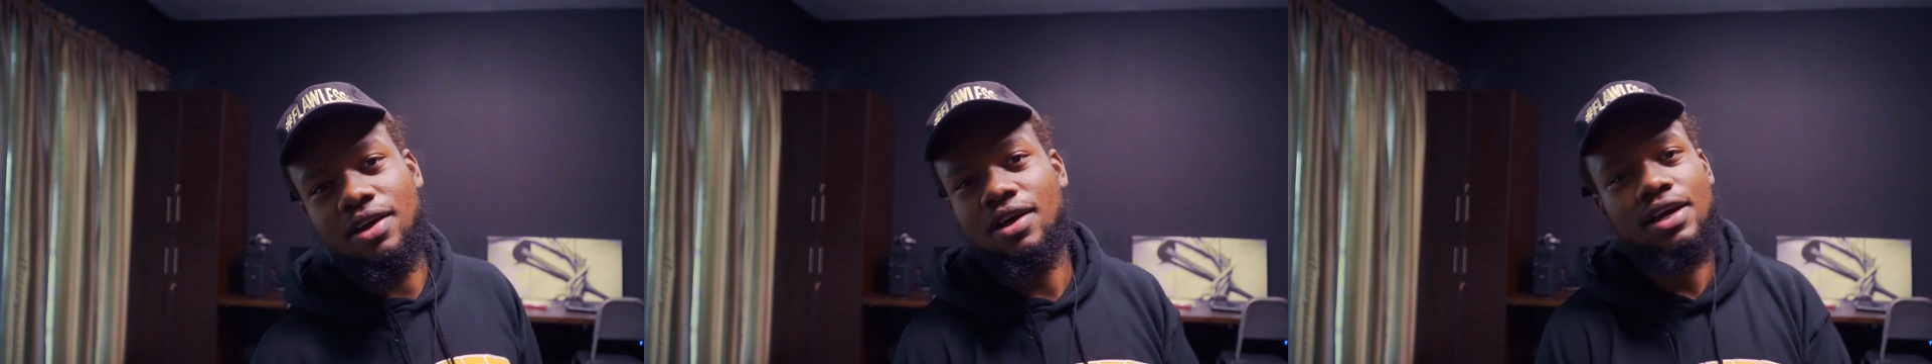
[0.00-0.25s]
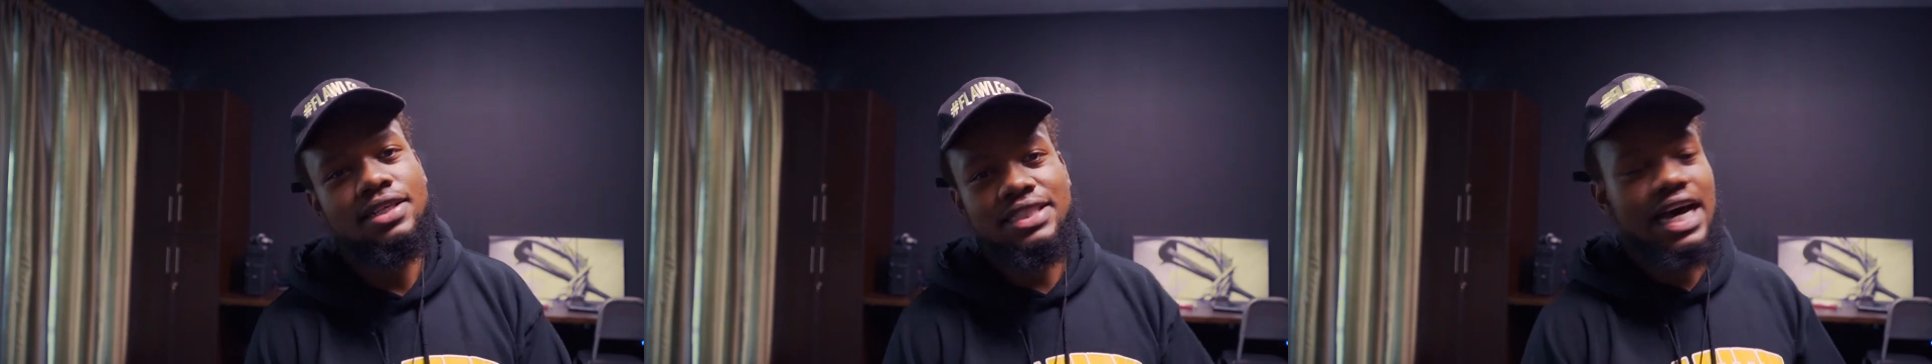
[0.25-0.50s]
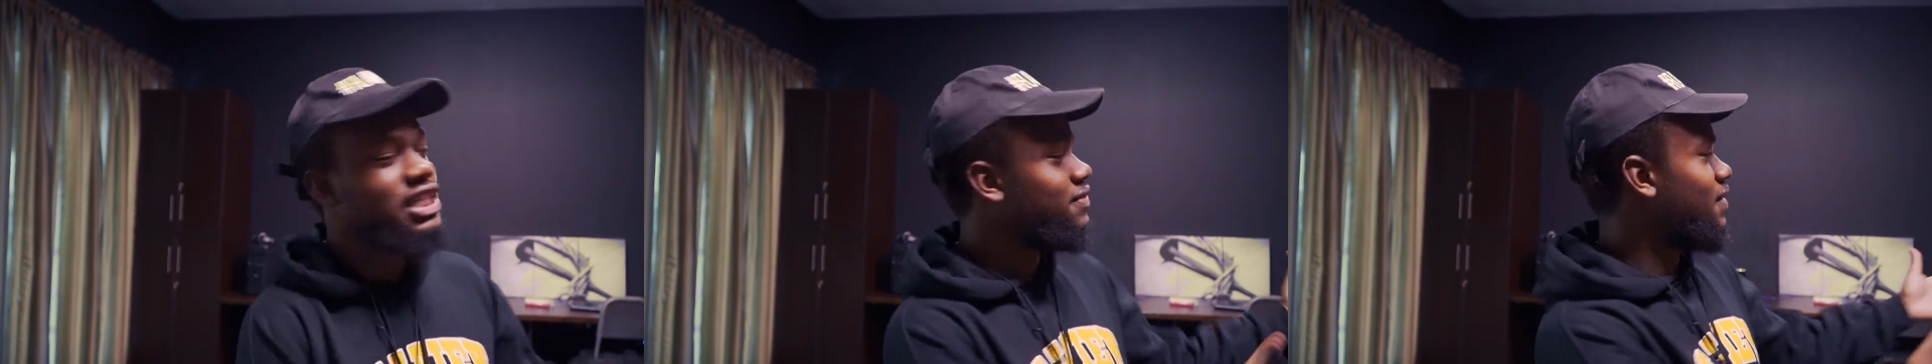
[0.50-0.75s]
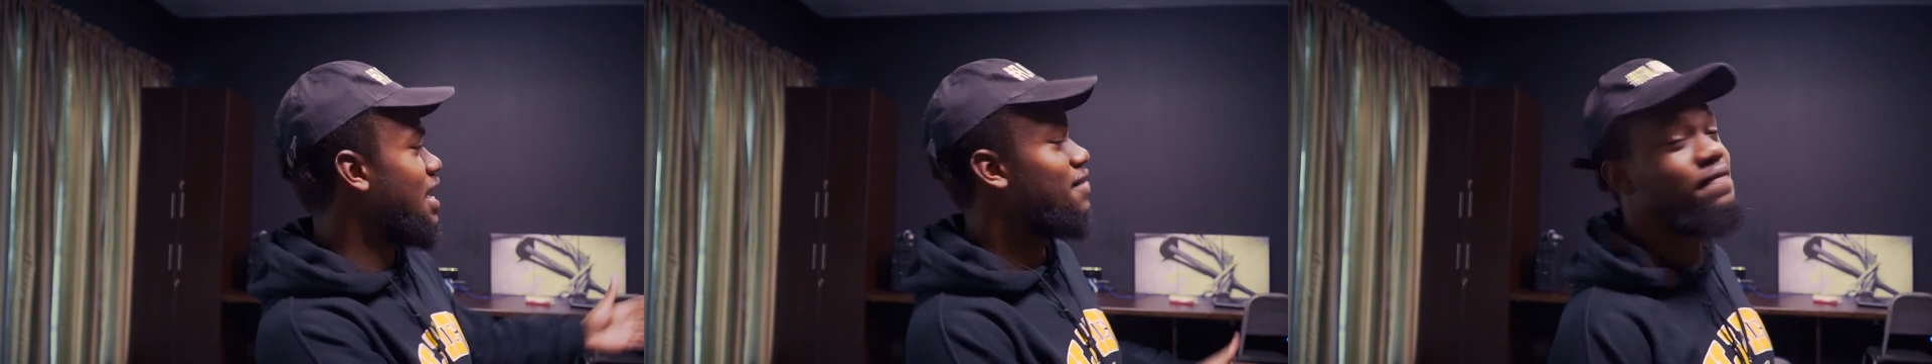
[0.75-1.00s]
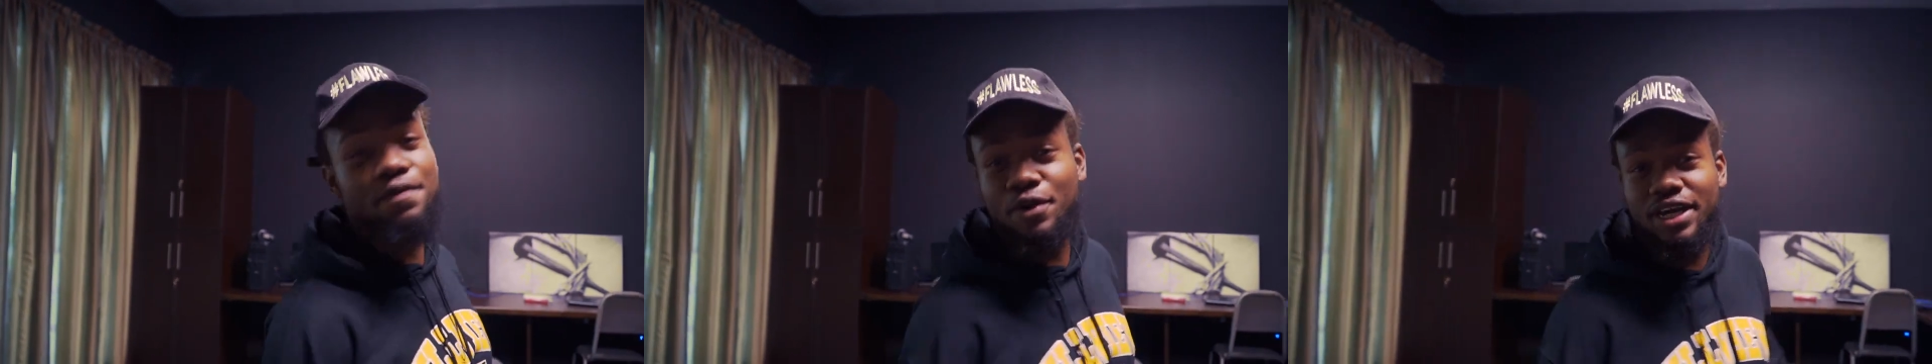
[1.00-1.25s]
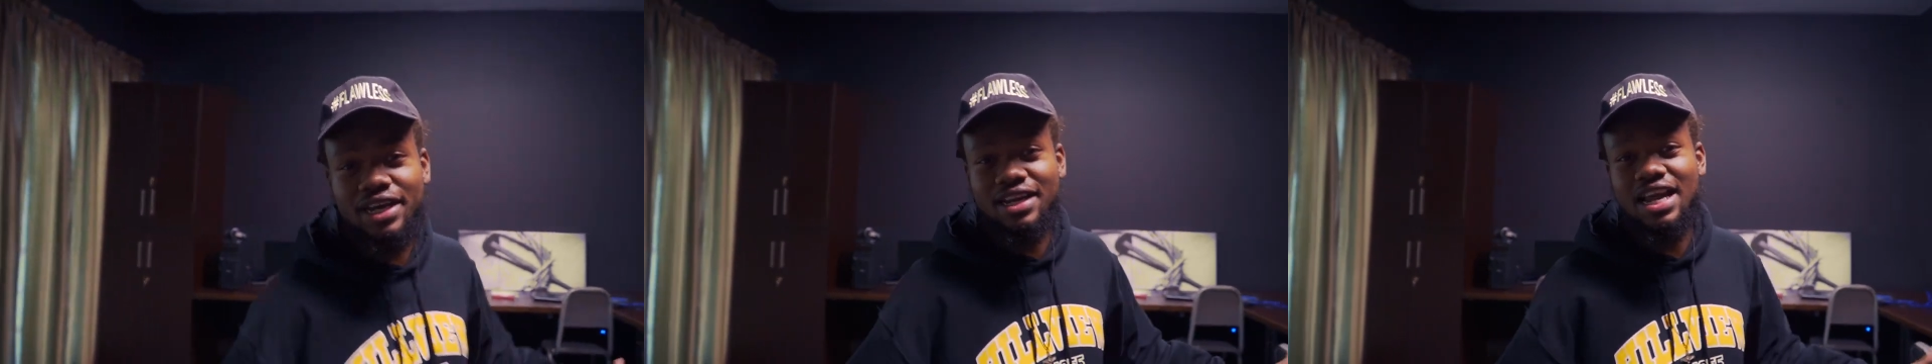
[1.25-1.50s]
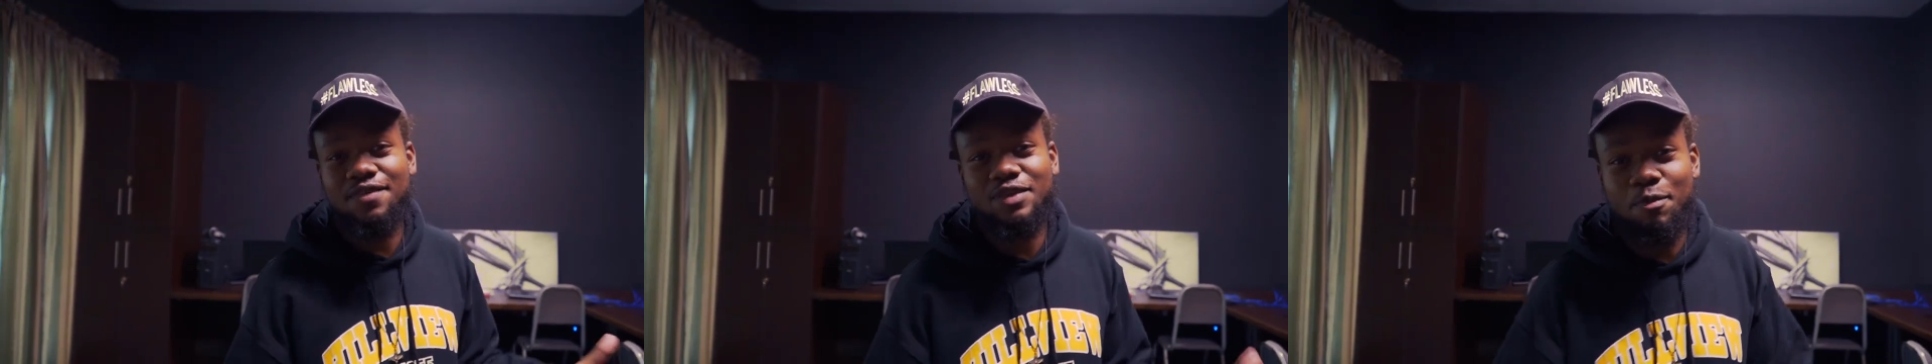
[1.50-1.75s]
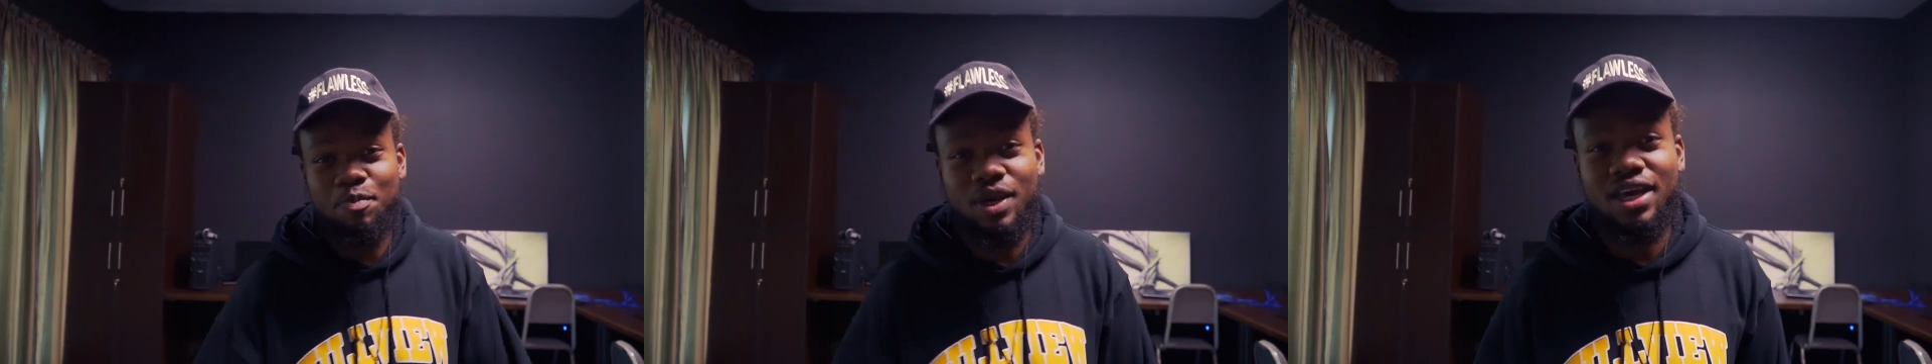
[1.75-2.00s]
Thanks for that free, you didn't have
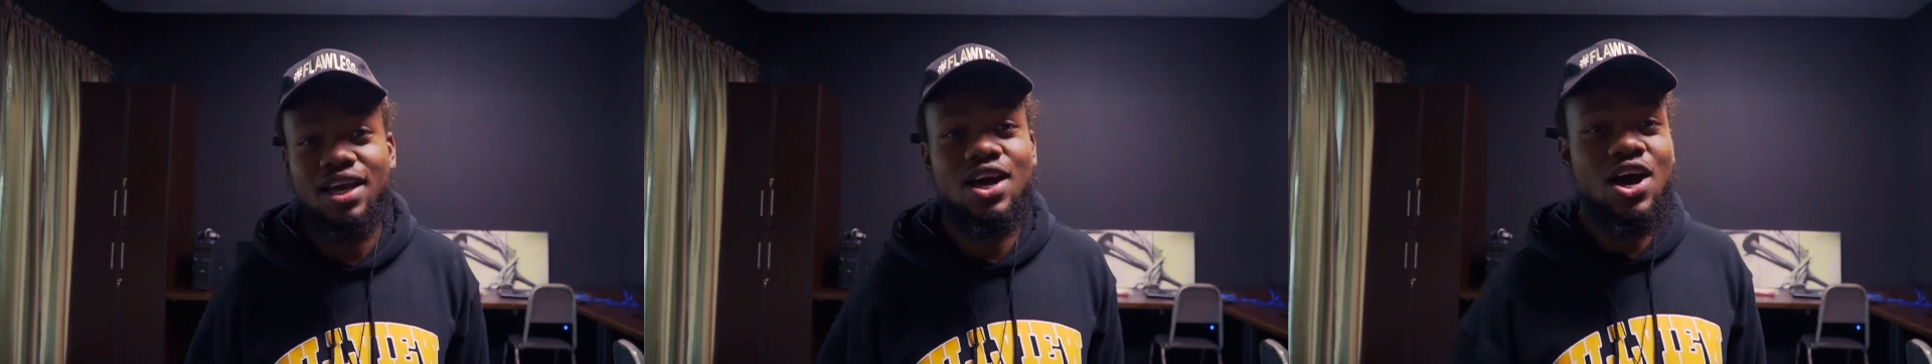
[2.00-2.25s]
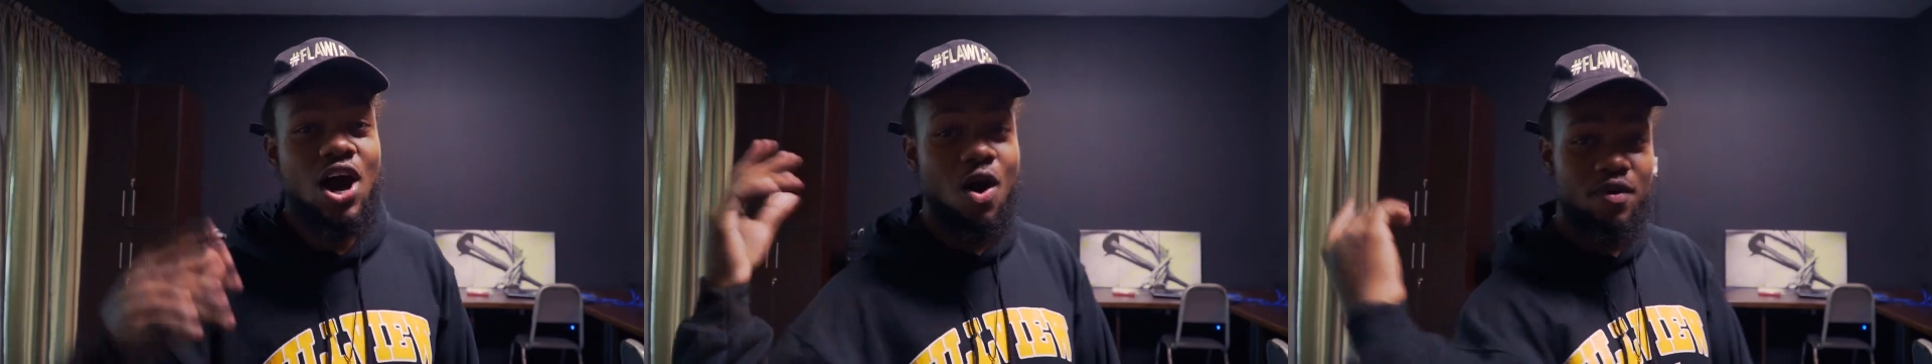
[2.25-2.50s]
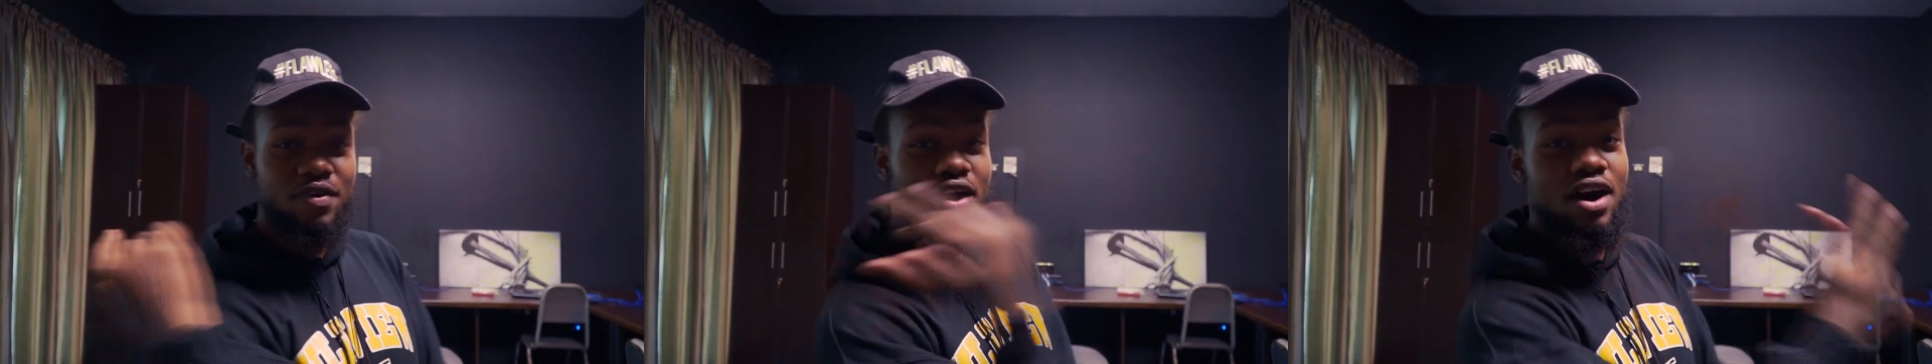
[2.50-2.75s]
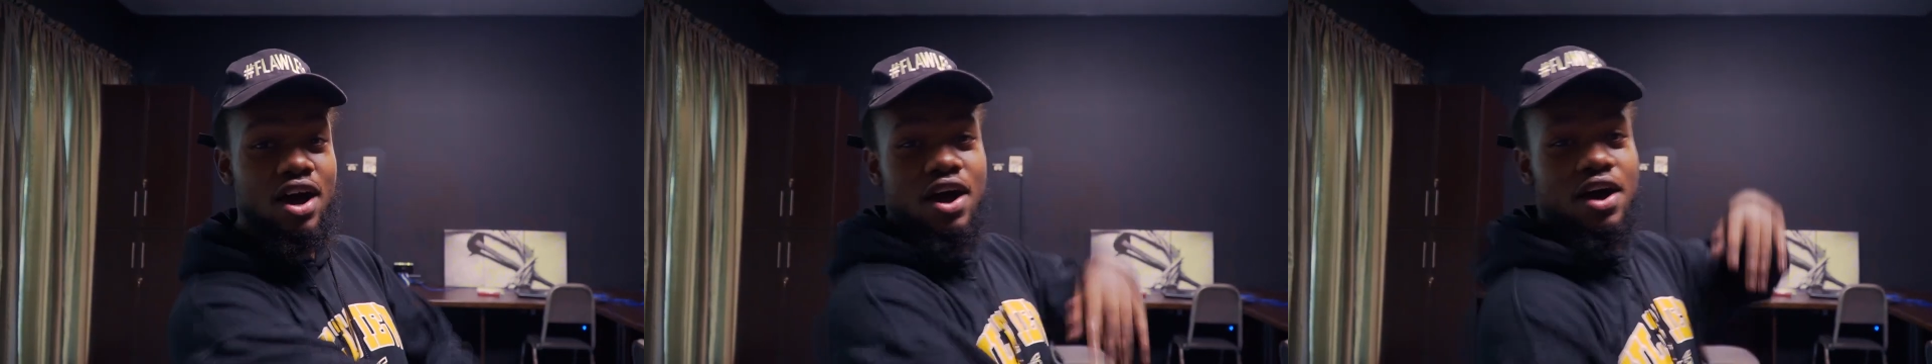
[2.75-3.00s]
to pay. However,